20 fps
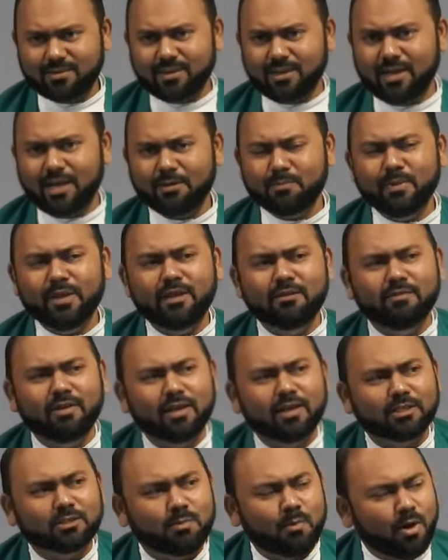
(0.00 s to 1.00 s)
let me give
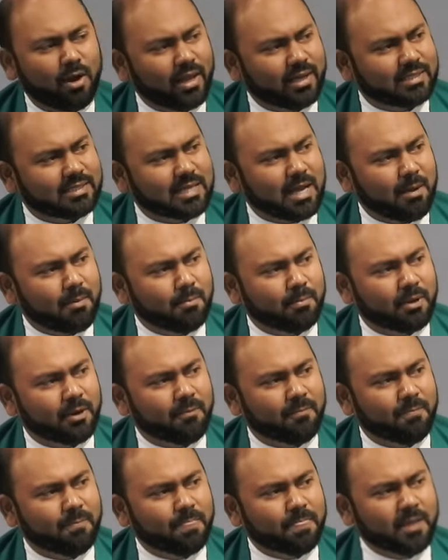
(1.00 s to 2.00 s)
a small
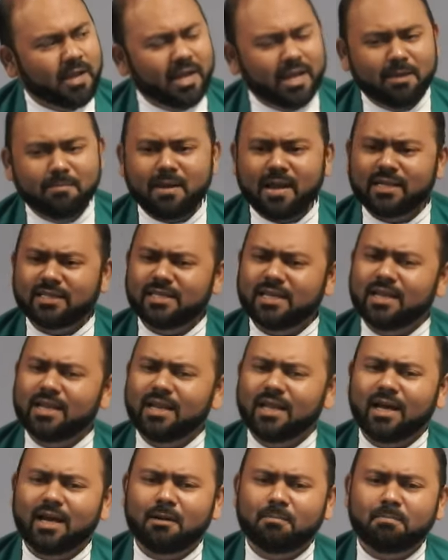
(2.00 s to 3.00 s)
example.
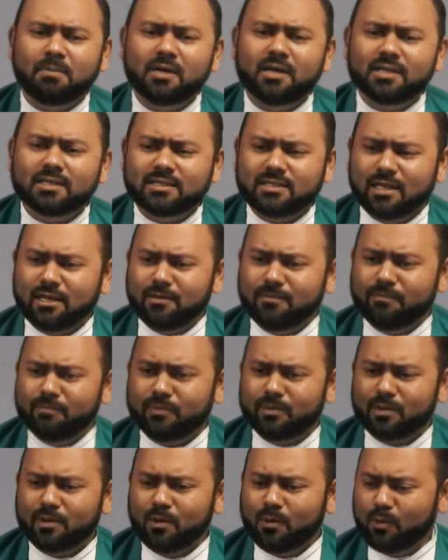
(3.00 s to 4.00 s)
Imagine a person
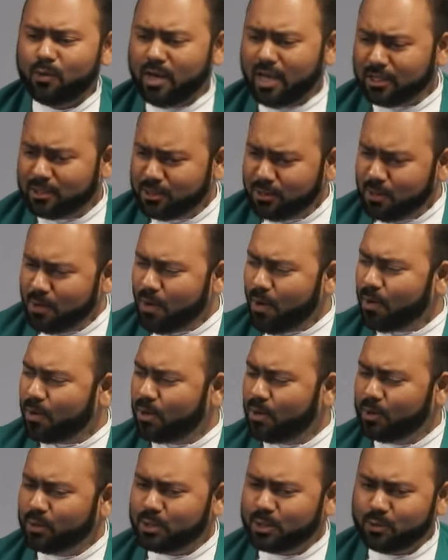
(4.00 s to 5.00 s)
who doesn't know
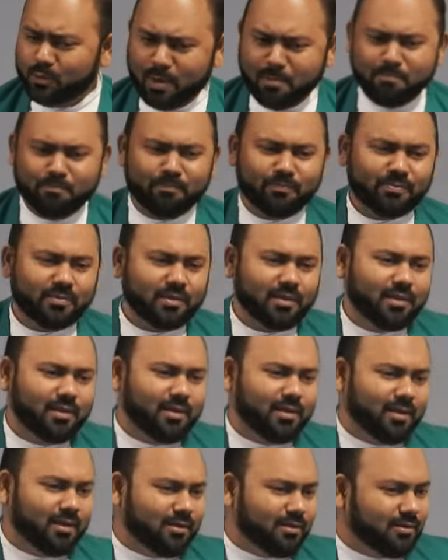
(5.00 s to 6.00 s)
to swim,
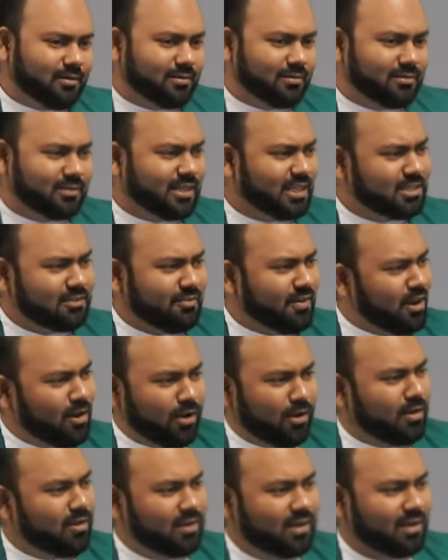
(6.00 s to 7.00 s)
you know, just fell
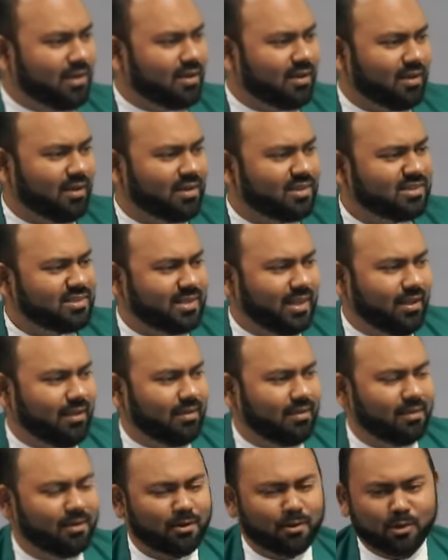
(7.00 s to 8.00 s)
on the
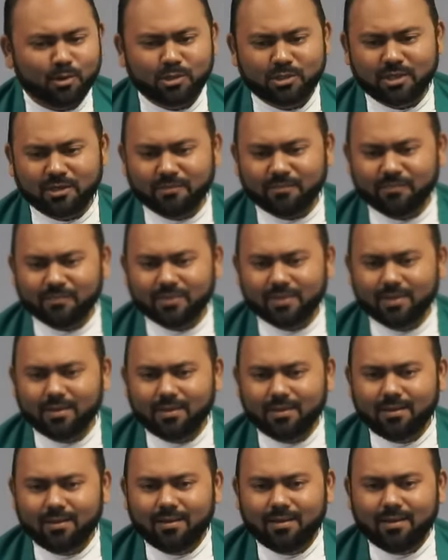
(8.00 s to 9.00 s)
sea or ocean.
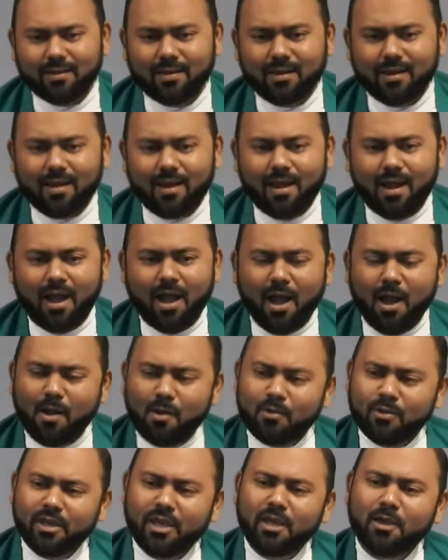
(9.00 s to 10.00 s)

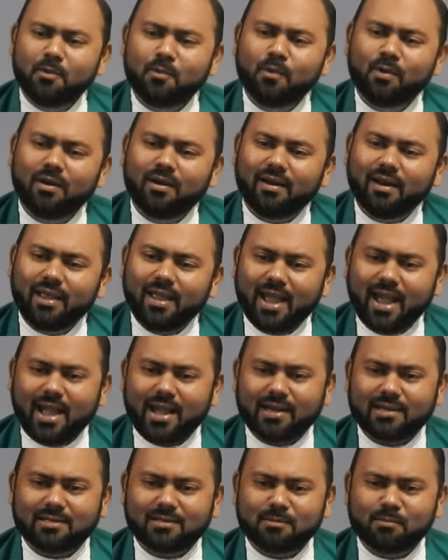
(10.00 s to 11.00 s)
How he would
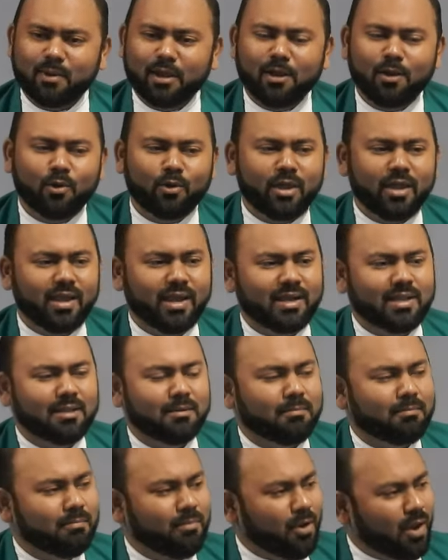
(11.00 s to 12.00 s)
react by looking at
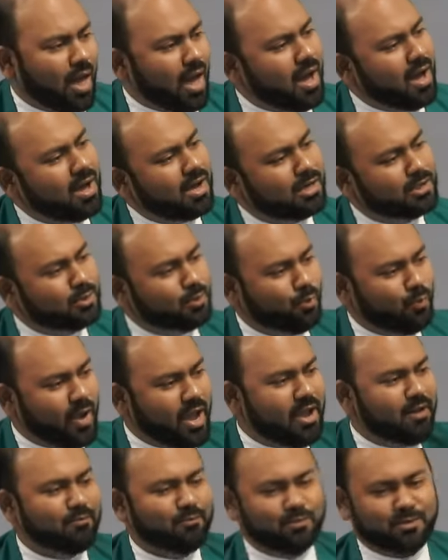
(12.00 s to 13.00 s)
the large
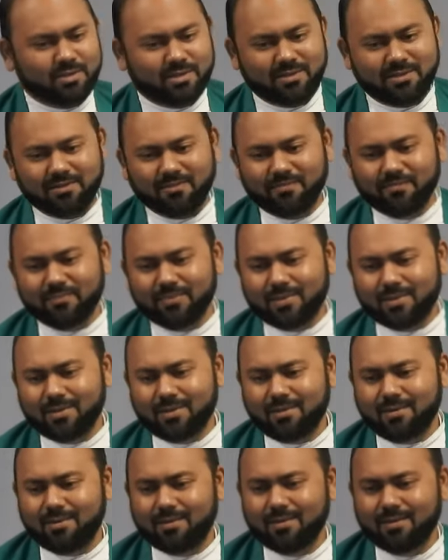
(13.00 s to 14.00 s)
waves,
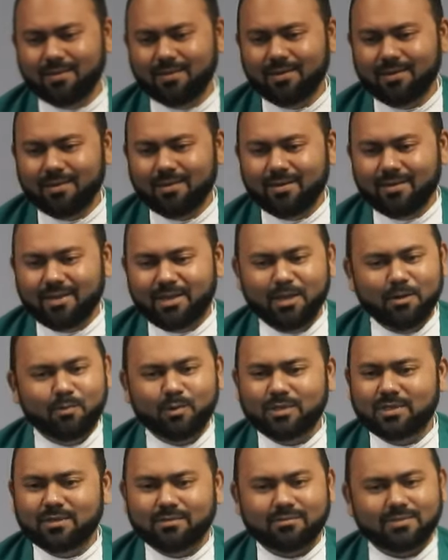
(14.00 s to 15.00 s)
you know? He
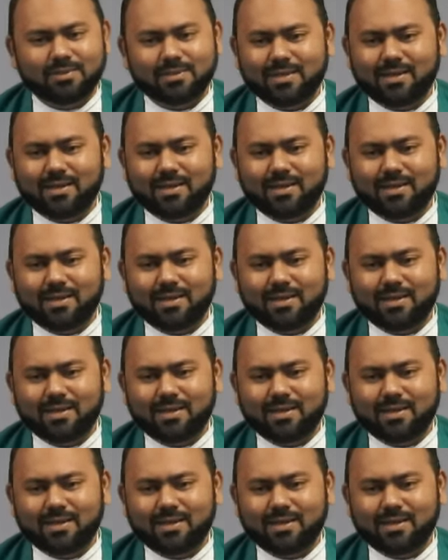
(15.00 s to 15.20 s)
would have